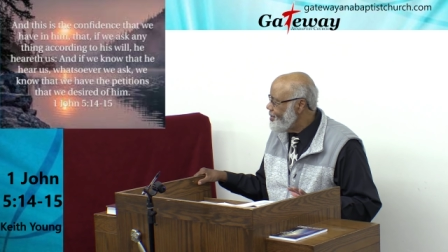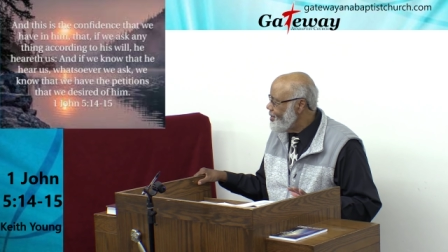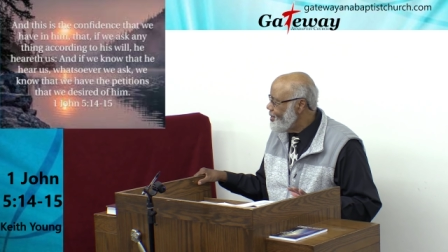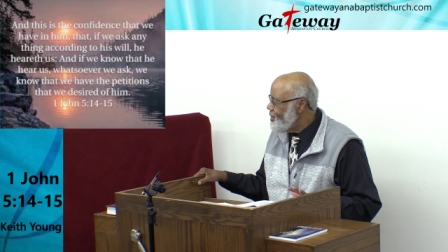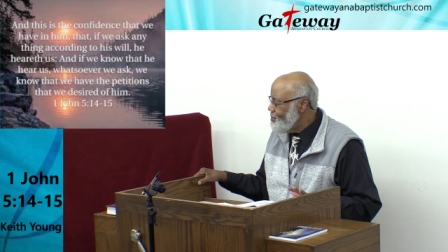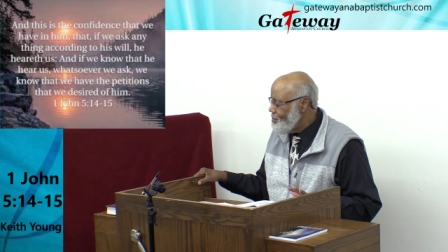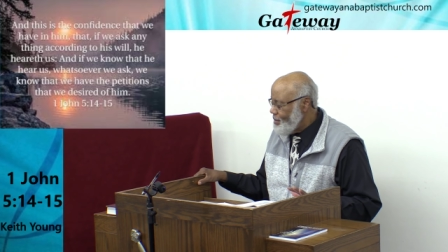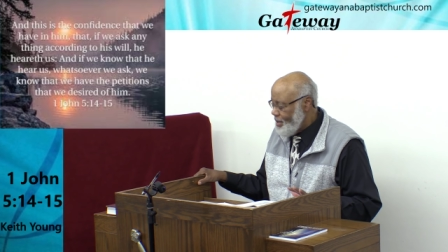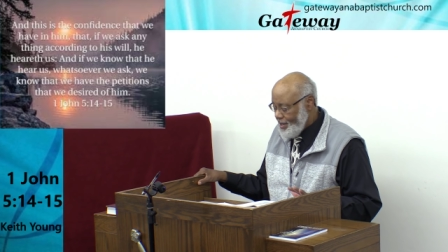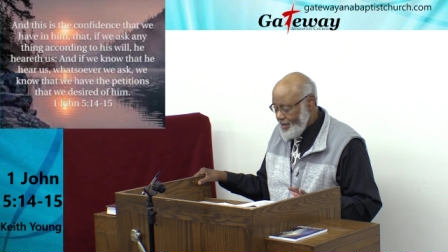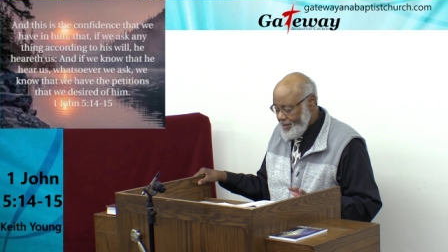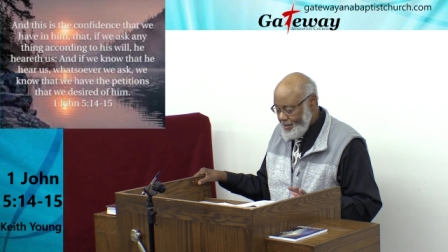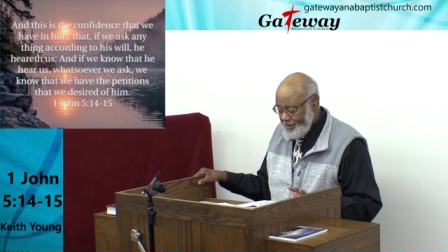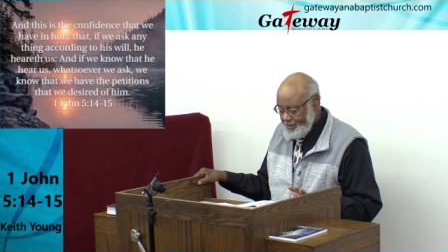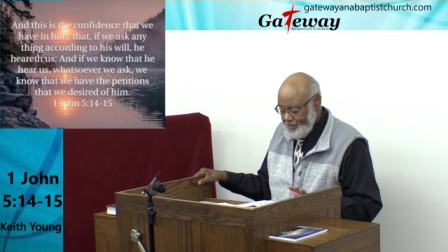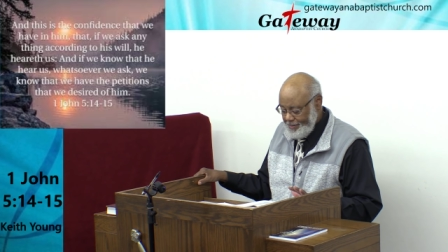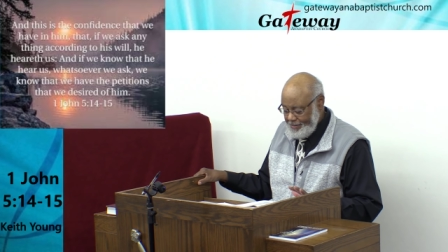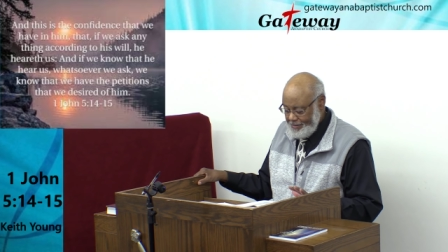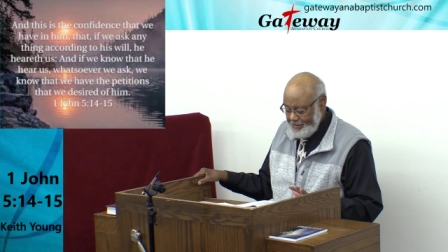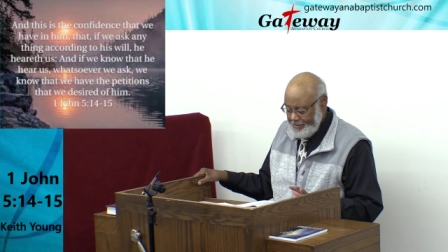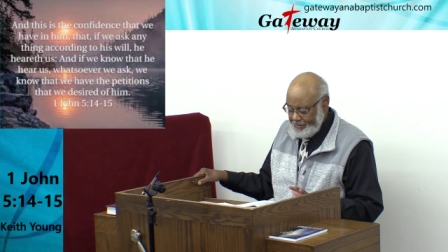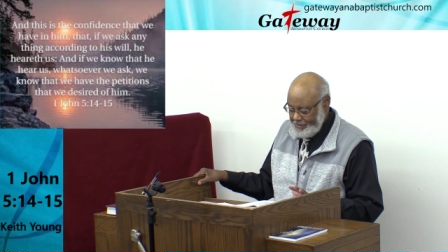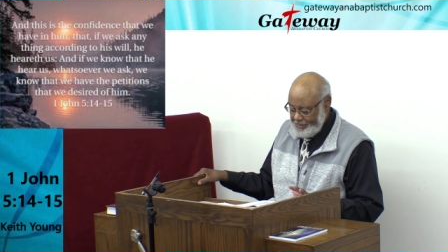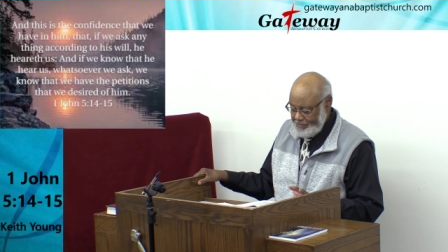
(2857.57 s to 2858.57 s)
Amen.
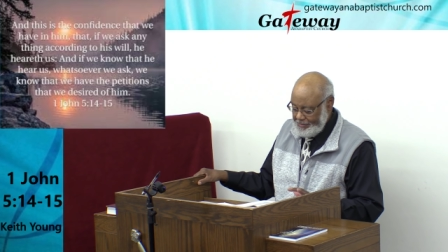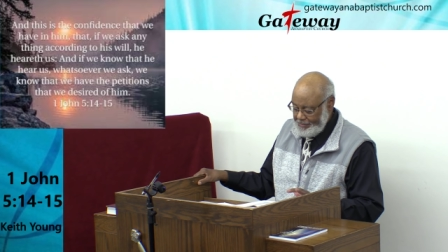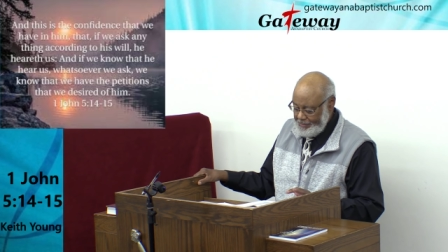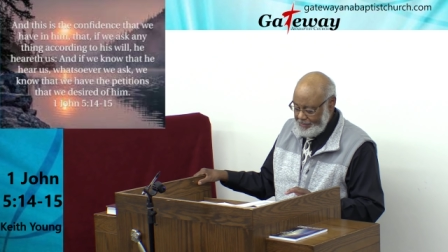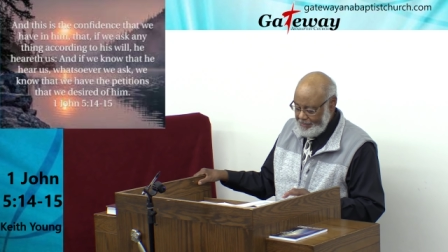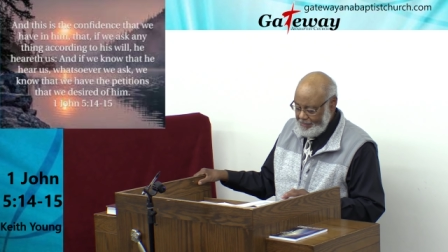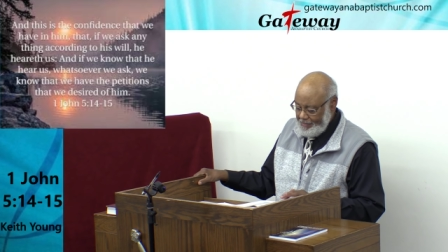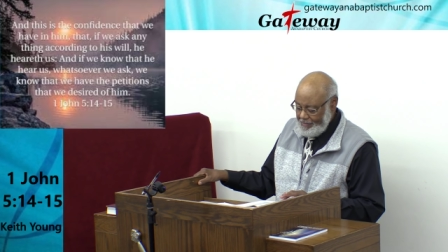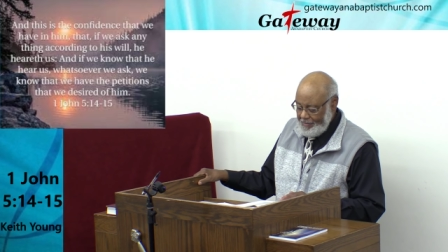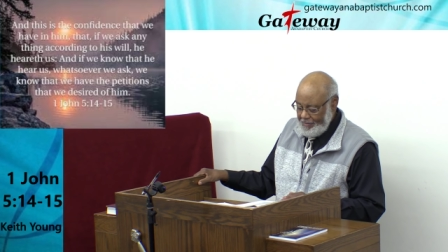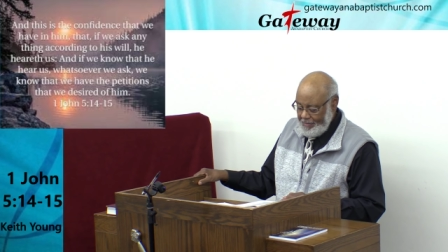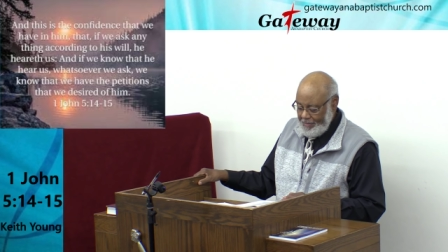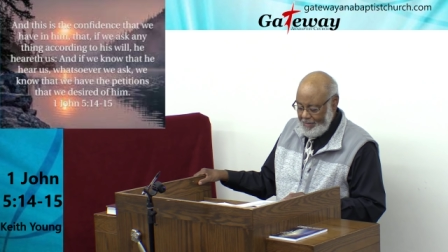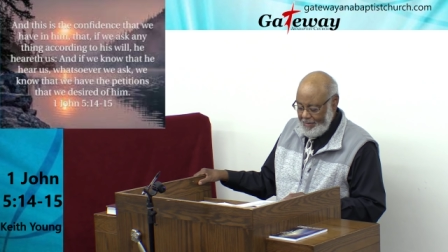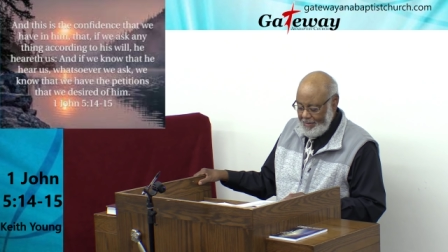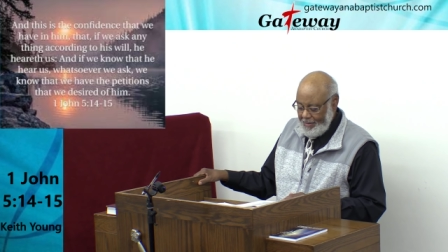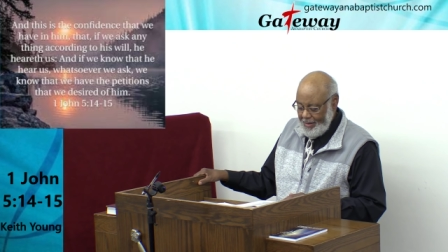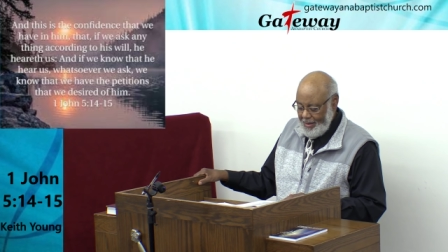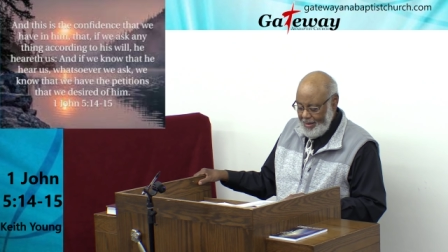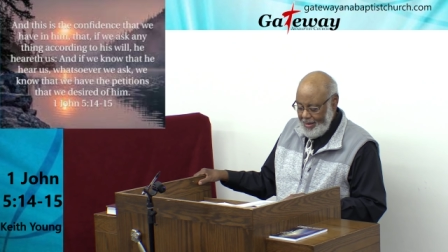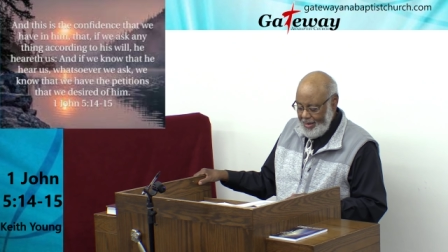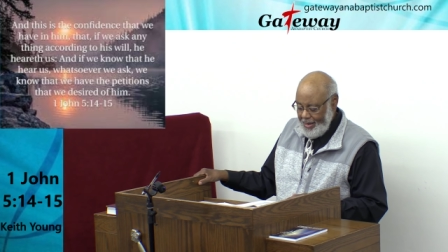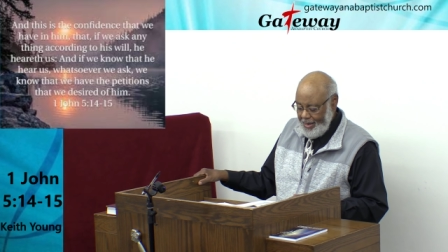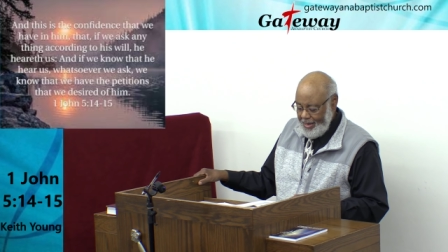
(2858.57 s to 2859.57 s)
Right.
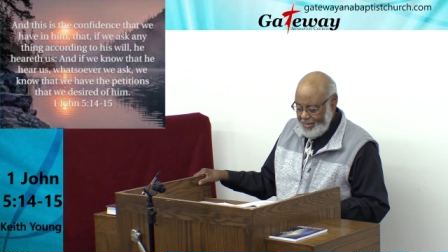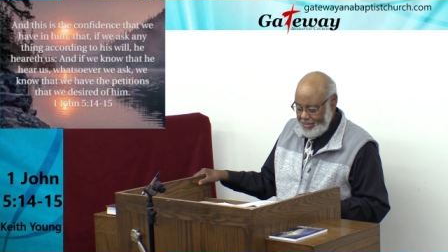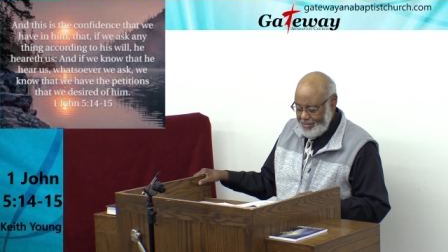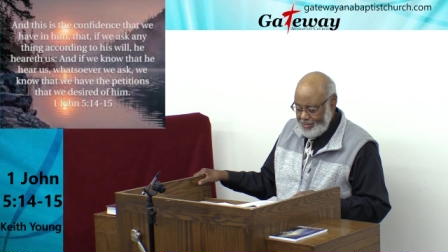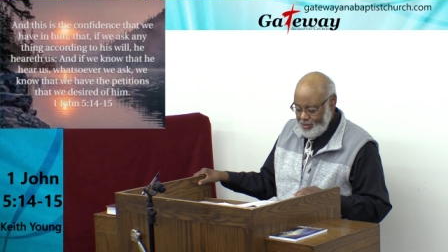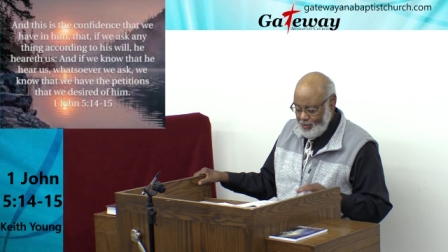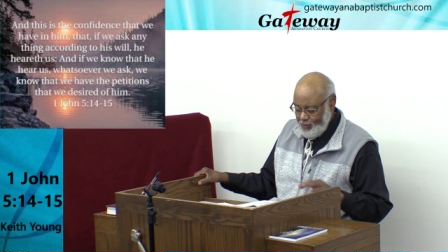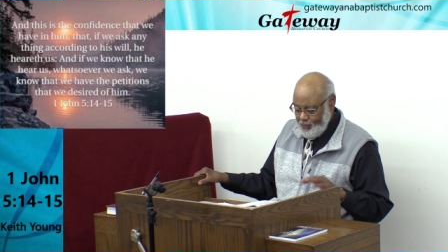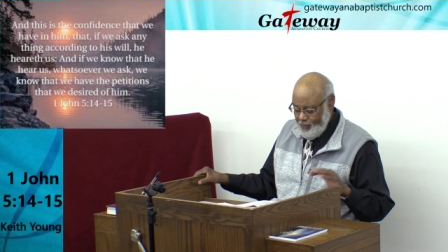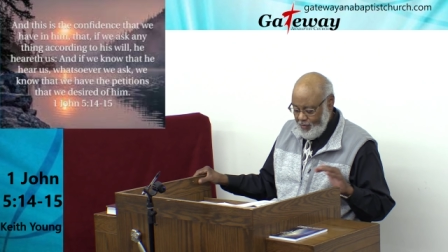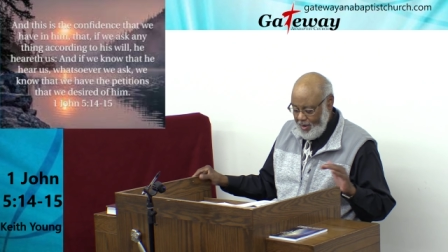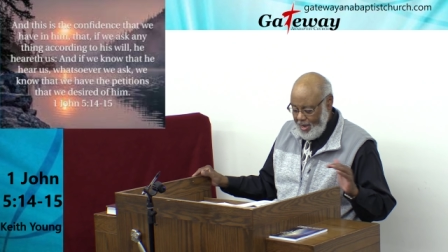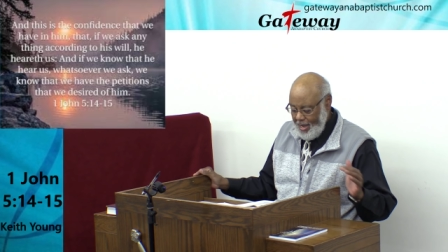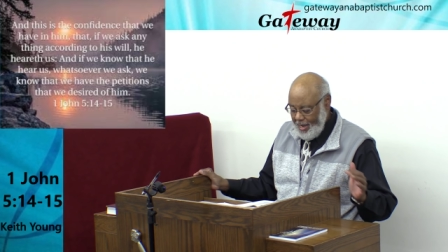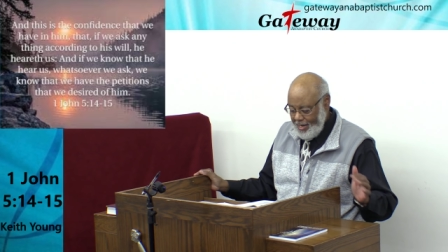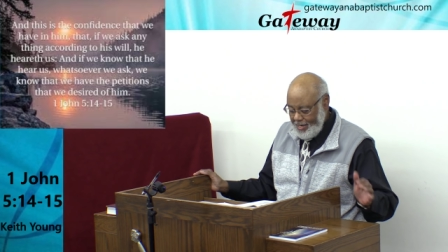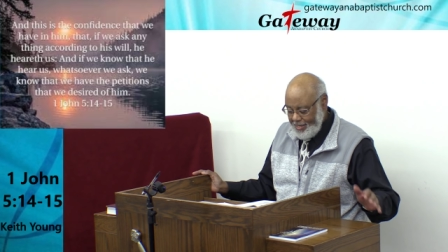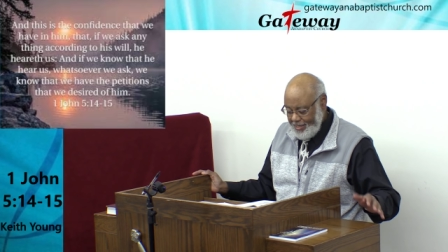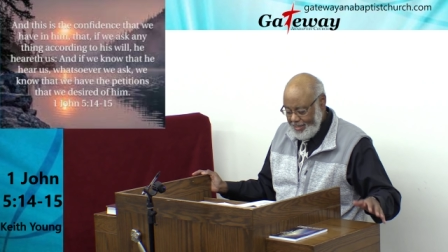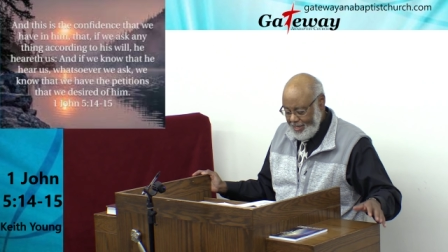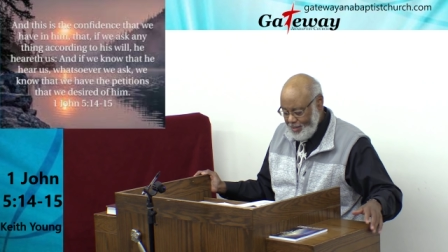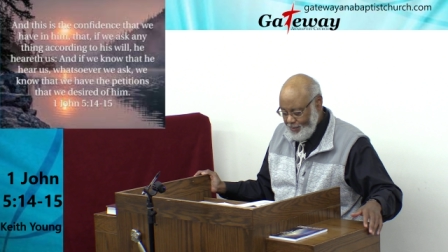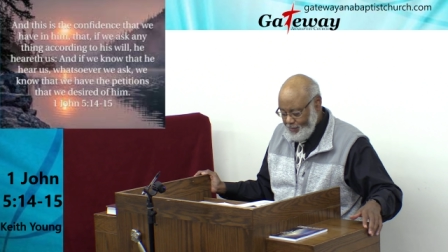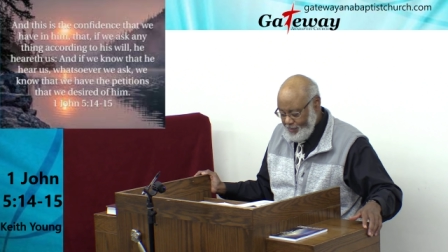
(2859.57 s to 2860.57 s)
And so
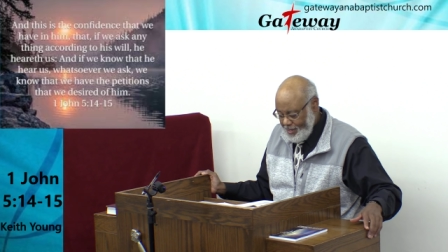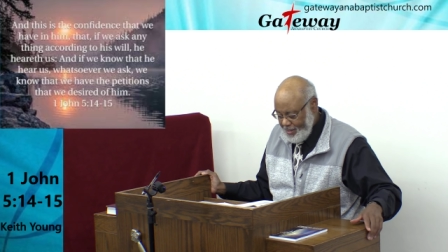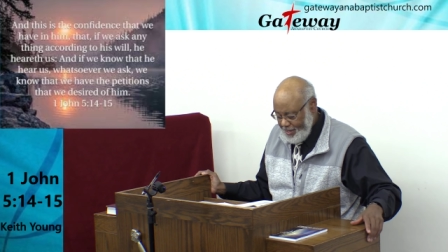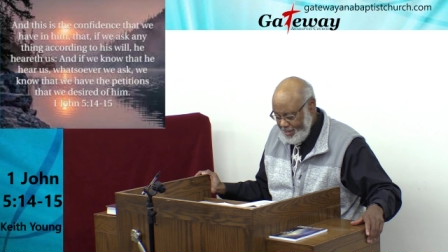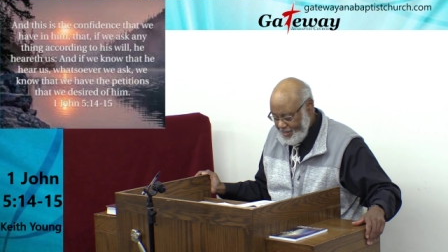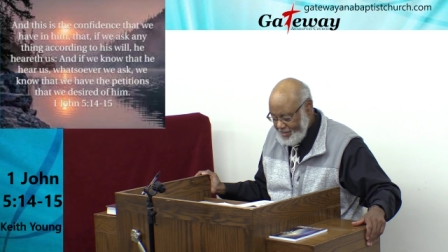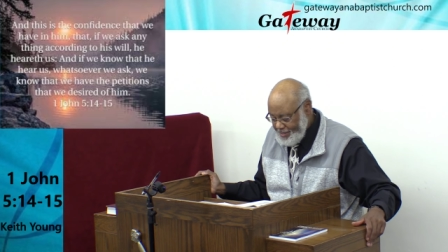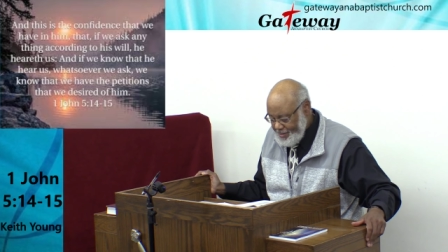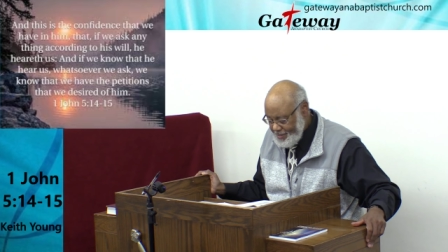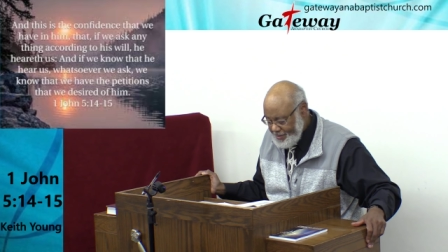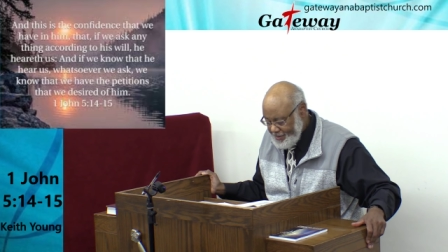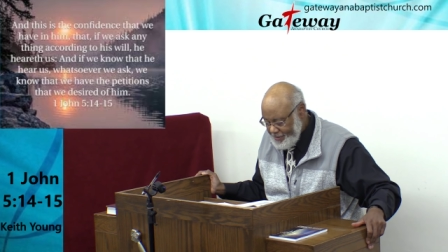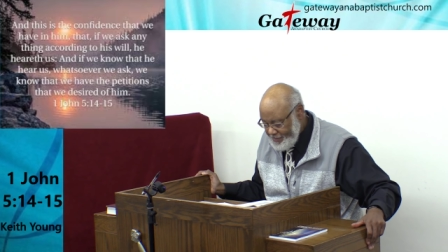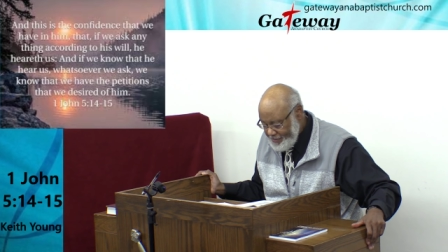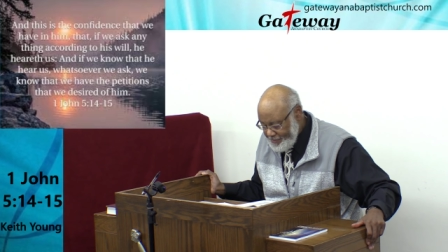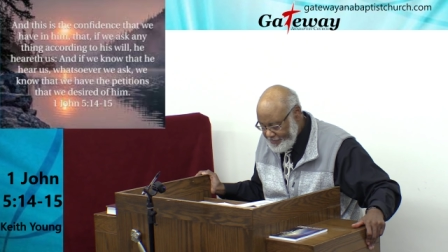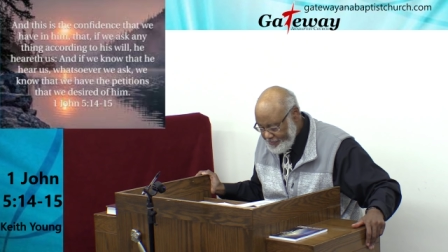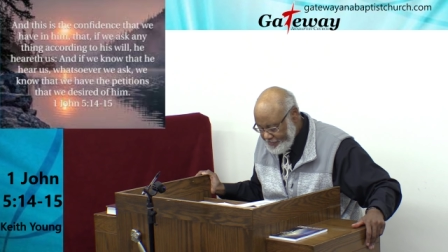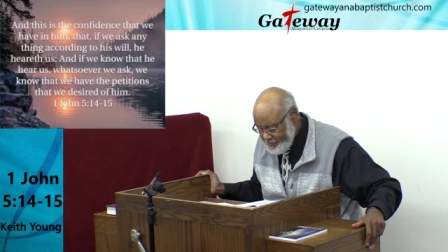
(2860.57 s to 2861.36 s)
finally then we get to